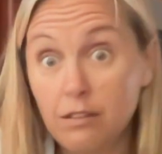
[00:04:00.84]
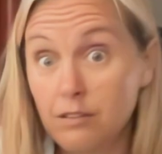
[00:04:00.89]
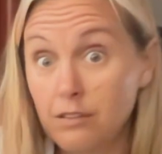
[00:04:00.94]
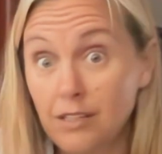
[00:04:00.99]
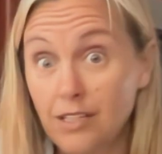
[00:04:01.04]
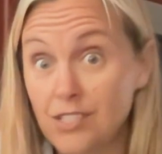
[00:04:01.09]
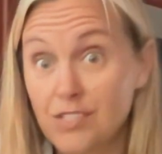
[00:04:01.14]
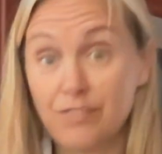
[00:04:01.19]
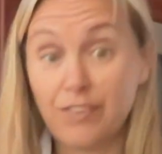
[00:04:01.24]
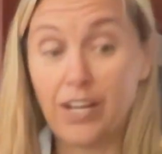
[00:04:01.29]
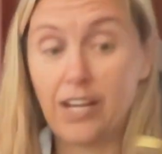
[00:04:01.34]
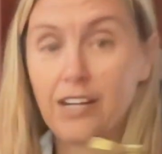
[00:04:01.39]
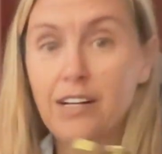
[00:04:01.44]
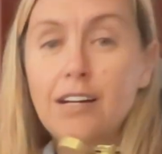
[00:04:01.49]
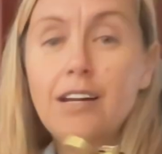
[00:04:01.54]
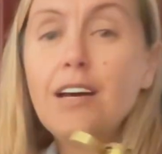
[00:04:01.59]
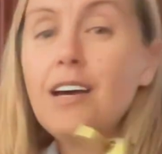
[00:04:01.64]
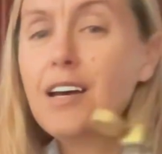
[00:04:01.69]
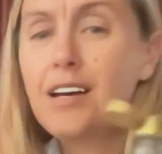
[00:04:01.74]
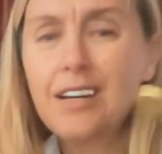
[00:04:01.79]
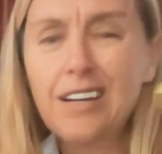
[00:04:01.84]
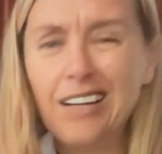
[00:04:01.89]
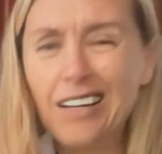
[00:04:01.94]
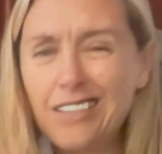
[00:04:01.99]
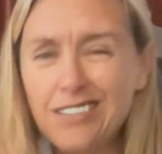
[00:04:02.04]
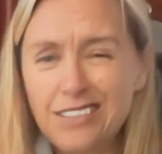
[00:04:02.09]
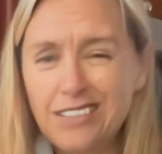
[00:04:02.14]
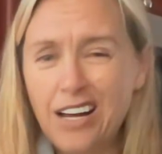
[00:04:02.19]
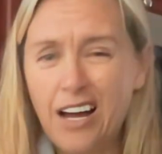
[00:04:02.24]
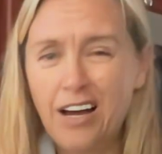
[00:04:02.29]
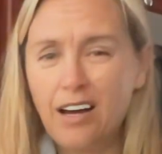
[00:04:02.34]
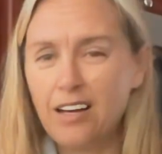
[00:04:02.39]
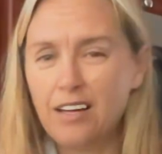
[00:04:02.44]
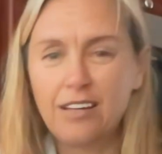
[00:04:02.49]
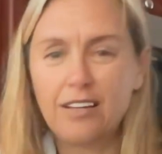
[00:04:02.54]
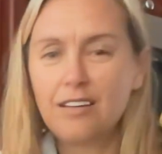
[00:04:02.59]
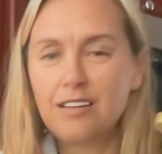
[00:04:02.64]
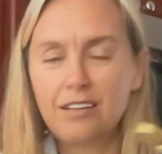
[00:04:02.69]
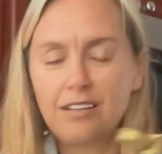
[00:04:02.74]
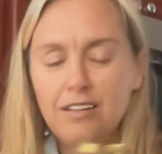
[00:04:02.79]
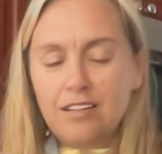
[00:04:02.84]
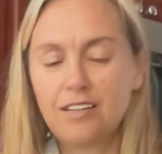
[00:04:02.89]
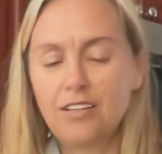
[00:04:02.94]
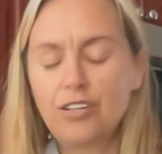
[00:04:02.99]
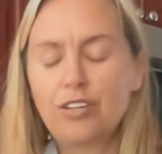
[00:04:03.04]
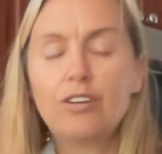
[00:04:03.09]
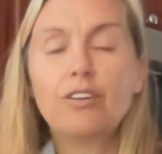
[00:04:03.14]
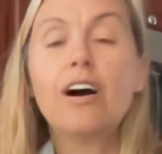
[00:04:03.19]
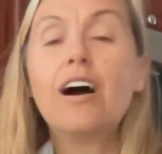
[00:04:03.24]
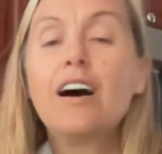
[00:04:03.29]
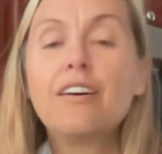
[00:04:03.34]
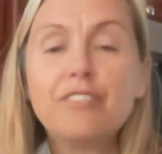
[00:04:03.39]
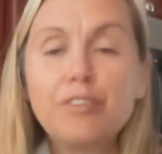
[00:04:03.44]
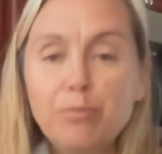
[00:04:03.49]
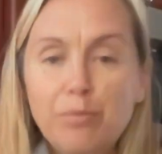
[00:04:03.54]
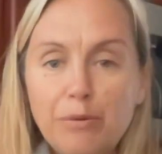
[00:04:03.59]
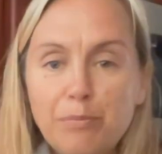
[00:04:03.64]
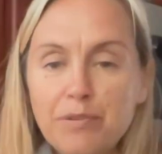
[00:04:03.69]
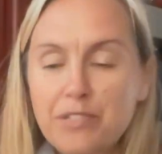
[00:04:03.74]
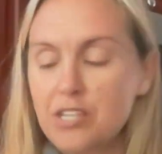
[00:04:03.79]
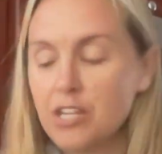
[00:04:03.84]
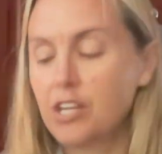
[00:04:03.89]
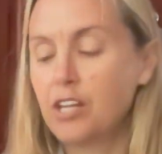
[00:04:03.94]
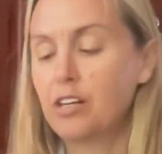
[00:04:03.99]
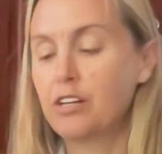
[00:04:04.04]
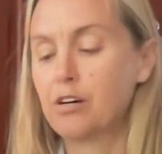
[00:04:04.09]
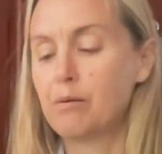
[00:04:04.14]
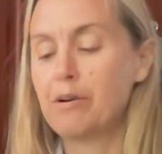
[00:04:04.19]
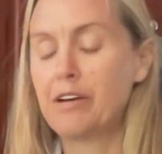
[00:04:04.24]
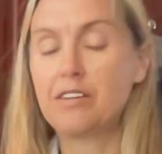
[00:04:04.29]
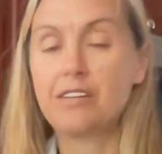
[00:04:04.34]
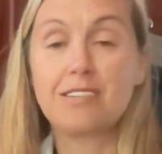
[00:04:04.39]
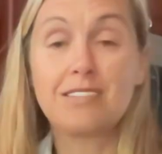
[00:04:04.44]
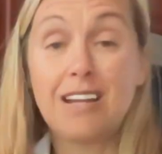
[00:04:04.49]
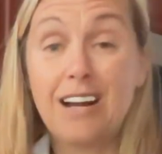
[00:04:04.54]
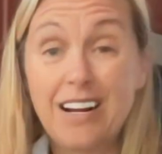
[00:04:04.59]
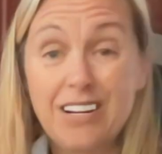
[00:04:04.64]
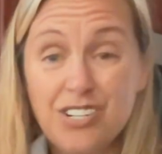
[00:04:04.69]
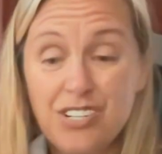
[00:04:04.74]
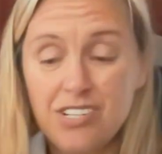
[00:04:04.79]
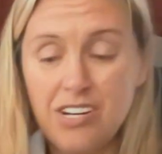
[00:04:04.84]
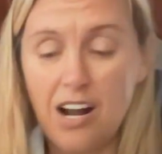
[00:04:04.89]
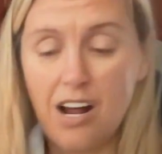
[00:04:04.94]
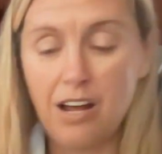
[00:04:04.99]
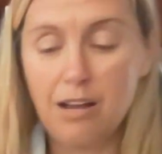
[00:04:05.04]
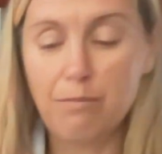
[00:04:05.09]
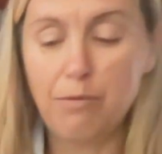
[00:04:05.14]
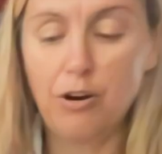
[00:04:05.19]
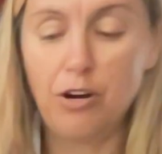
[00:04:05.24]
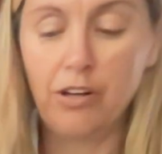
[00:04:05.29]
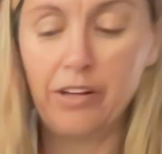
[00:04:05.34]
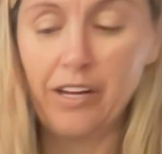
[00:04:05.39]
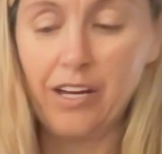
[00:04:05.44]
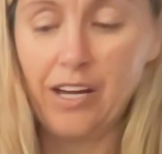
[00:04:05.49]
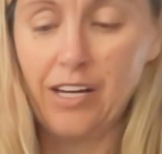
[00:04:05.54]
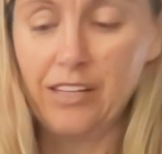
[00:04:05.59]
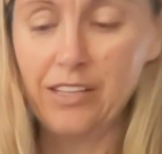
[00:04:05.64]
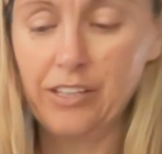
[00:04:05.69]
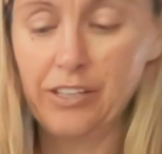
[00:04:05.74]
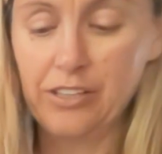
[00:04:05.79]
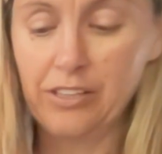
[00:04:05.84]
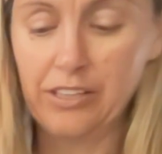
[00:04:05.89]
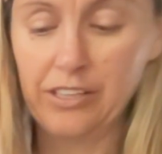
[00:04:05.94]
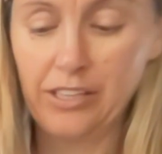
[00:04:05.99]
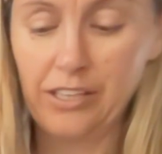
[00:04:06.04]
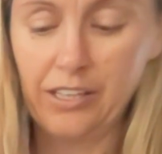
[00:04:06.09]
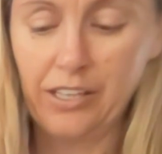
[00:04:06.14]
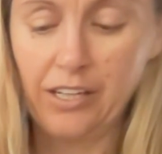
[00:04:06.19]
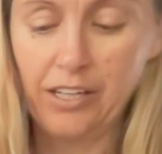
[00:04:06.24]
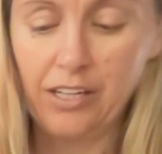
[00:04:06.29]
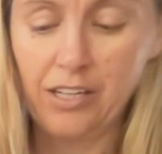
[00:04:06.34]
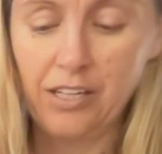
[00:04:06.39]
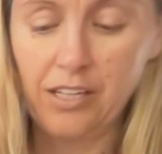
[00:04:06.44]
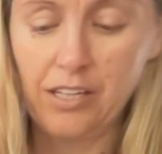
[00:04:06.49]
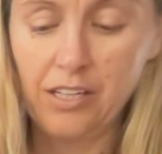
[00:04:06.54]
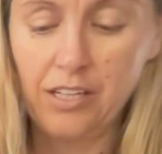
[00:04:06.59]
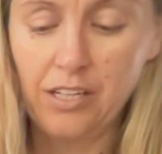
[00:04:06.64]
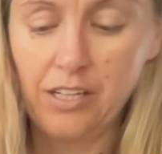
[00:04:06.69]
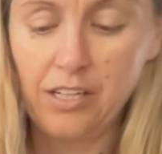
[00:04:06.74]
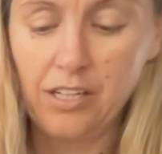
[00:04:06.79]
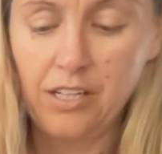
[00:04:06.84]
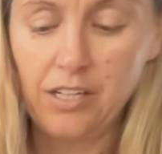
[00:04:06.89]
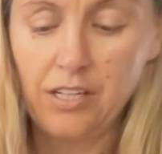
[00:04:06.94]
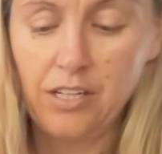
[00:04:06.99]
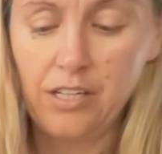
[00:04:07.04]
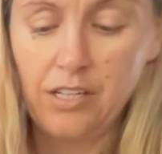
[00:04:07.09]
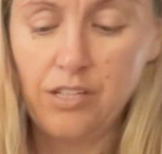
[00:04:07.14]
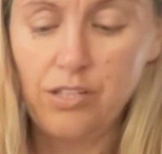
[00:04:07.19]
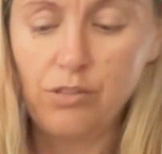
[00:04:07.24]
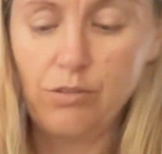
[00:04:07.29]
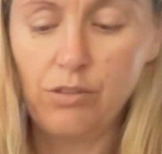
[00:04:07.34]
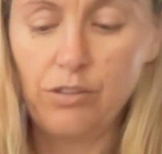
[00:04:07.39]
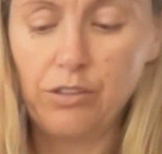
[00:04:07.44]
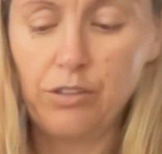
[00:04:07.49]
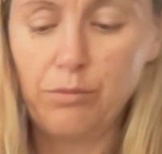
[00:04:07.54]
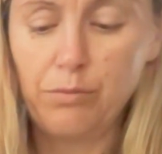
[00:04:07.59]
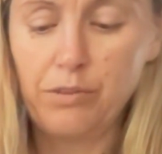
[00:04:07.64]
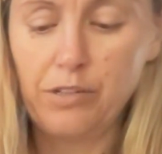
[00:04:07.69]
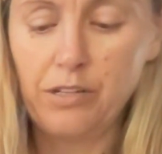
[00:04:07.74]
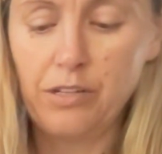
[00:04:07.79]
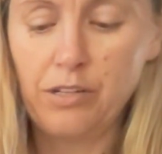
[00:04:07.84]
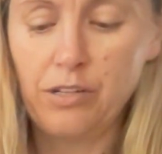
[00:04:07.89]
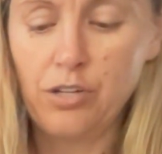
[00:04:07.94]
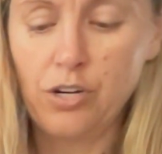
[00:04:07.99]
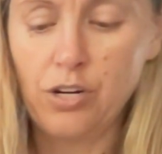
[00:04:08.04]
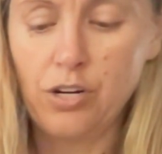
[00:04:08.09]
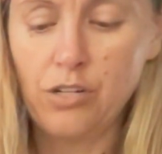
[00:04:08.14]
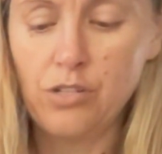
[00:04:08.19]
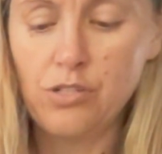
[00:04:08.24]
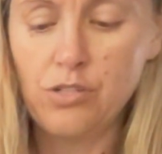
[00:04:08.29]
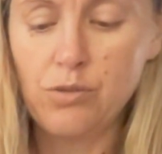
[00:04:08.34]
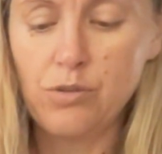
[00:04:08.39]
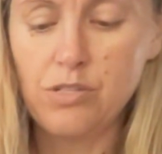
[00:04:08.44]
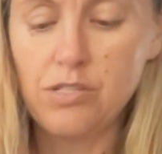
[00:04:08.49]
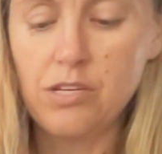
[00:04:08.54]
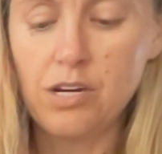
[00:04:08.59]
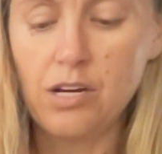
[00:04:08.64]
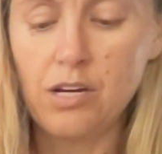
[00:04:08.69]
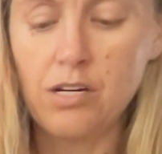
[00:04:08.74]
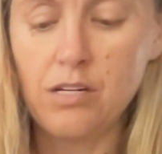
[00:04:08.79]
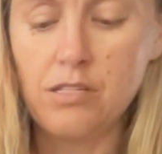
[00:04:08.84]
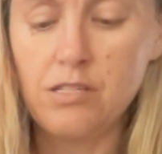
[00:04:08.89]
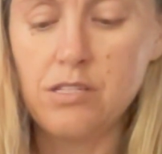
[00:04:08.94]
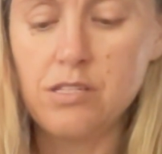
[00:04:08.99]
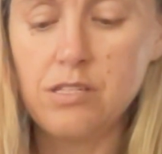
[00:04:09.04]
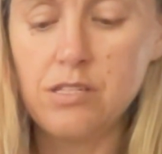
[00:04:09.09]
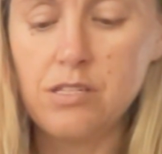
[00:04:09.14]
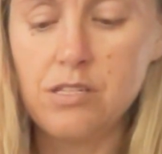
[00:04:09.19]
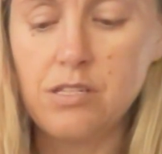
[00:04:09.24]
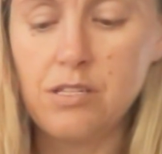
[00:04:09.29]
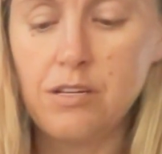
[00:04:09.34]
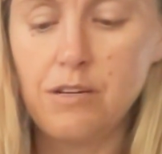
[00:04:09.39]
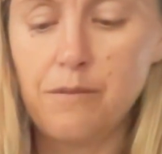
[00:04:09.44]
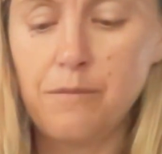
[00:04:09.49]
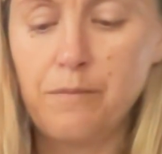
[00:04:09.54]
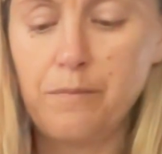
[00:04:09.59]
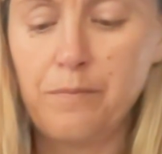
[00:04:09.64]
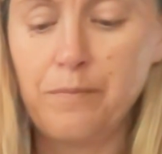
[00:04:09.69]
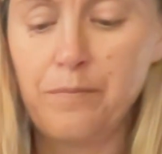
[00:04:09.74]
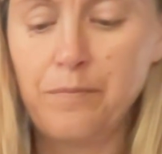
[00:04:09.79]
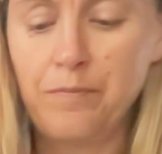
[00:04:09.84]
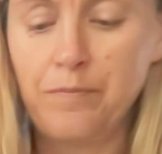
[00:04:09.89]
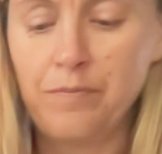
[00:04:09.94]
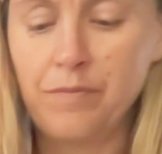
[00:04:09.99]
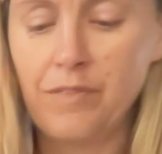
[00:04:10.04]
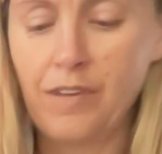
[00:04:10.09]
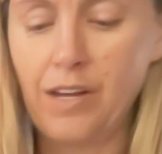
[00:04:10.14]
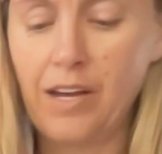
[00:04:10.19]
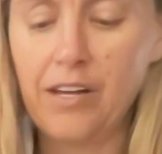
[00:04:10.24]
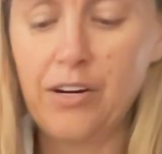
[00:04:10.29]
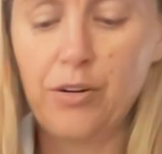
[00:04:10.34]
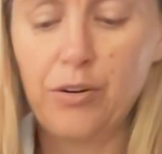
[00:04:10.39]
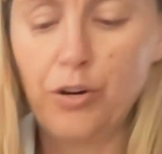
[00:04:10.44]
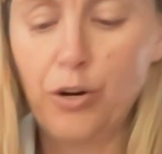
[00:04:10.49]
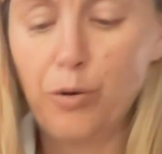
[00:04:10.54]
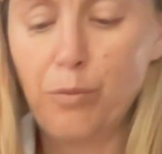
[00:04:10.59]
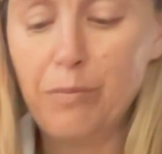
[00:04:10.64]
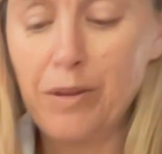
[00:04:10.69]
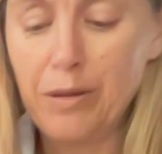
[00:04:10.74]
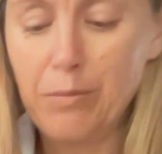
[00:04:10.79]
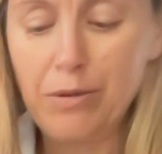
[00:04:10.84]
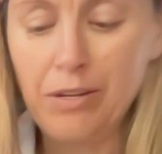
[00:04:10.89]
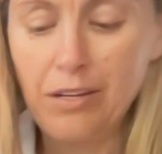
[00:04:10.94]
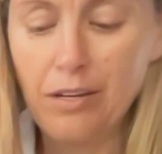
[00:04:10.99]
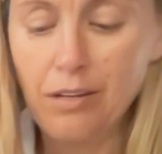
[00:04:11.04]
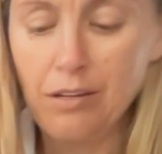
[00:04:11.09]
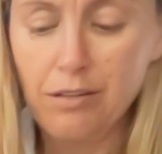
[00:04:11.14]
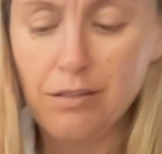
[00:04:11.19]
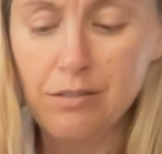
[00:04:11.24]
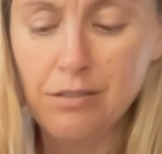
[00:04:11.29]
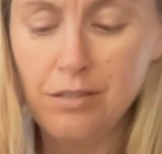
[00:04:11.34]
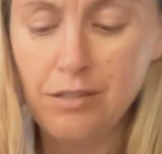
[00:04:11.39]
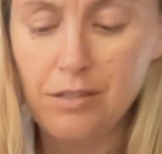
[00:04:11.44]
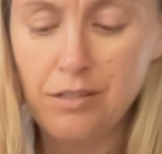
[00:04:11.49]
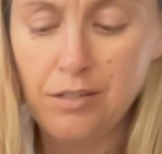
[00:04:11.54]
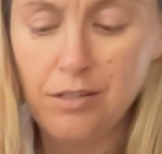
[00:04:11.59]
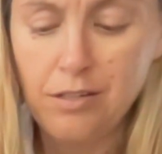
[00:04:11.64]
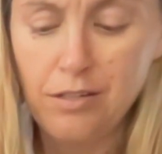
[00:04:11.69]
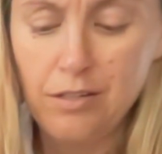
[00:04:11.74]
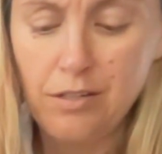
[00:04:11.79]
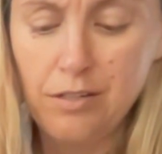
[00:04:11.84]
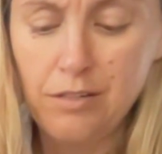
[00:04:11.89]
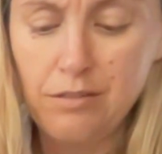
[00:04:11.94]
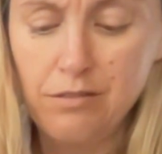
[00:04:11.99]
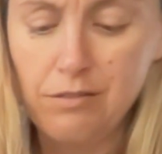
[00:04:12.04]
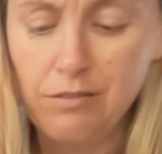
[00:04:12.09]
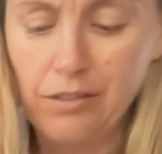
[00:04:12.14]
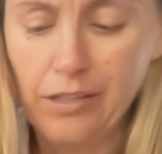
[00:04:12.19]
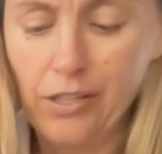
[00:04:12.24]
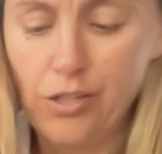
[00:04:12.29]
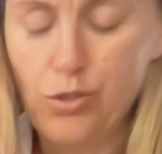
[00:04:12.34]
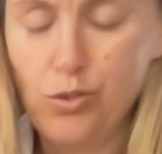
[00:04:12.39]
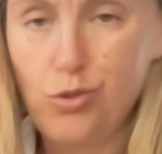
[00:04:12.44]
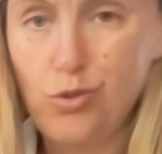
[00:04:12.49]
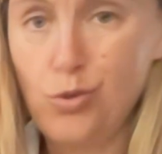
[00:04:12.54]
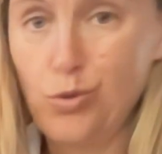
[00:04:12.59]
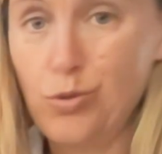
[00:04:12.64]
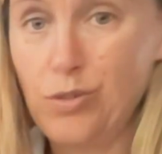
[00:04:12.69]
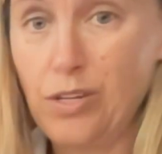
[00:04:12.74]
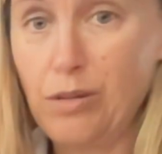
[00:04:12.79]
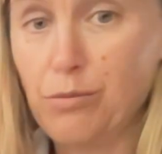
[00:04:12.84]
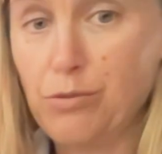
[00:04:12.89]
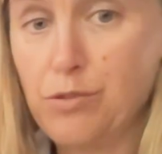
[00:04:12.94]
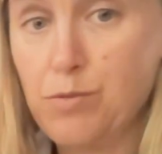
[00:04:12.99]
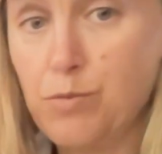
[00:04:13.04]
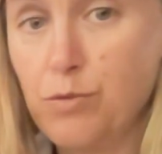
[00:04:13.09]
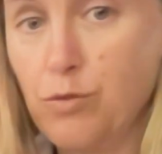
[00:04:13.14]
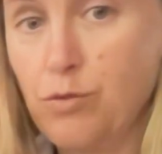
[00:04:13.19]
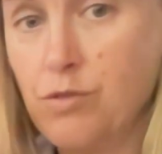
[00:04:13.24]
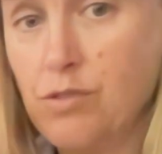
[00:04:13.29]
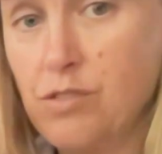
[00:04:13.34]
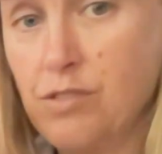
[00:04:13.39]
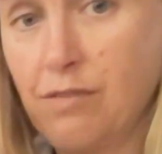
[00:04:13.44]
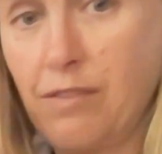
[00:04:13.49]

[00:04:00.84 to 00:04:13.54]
that's fine. It's not, you don't have to be particular about this. And I just eyeball it. I literally like do a little bit of the dark soy sauce. I don't know, maybe like 2 tablespoons of